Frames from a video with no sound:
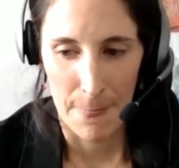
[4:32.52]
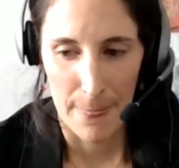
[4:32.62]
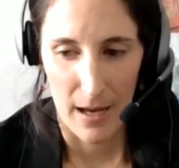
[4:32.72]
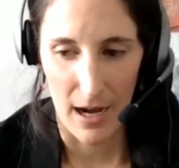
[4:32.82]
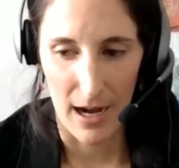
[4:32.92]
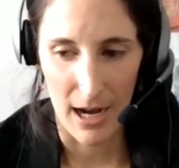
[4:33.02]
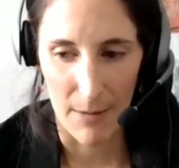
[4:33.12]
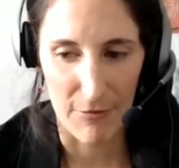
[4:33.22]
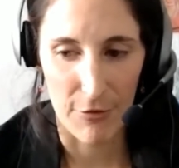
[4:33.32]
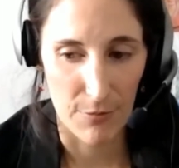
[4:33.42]

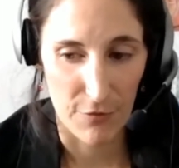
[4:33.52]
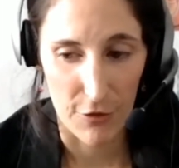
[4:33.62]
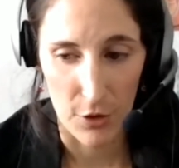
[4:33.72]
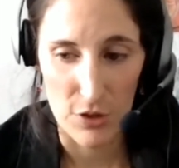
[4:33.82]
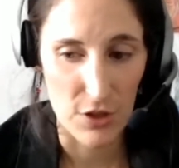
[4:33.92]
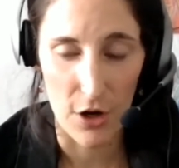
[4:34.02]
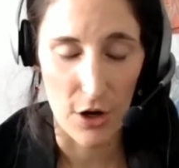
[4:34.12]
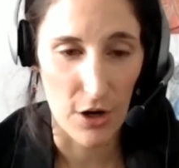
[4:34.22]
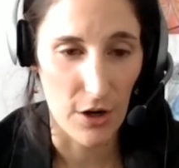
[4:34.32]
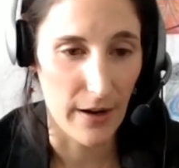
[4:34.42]
But for those that
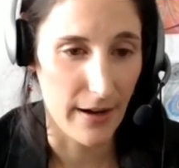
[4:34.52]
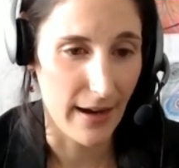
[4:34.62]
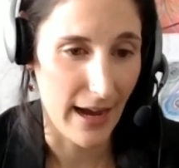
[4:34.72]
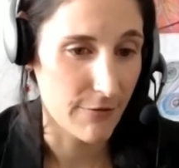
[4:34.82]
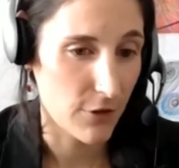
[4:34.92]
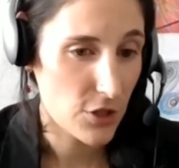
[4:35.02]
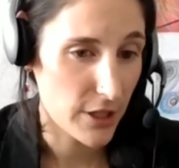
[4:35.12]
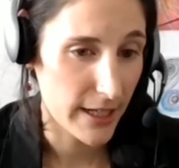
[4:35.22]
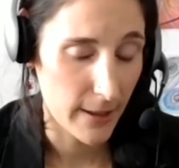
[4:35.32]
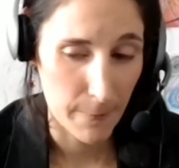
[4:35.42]
are high
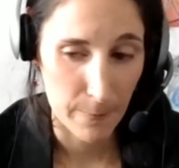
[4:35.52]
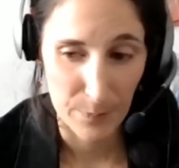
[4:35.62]
functioning,